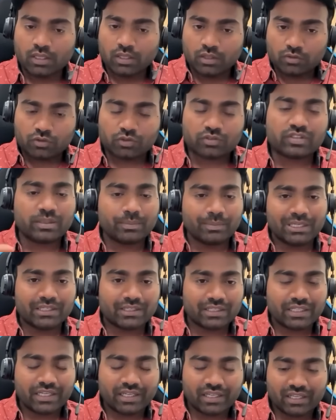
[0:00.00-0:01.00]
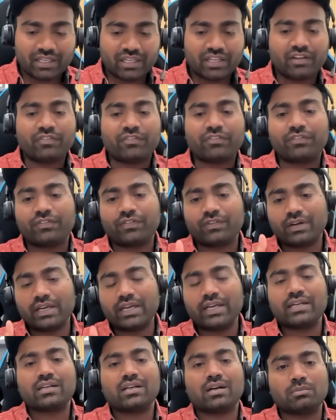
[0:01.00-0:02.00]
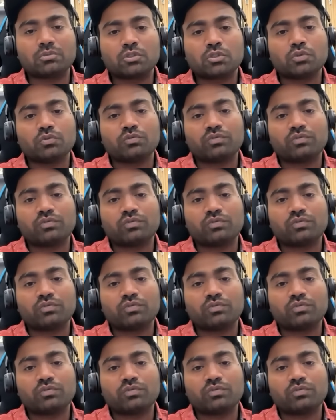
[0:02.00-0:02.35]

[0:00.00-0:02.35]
So similarly, if it comes to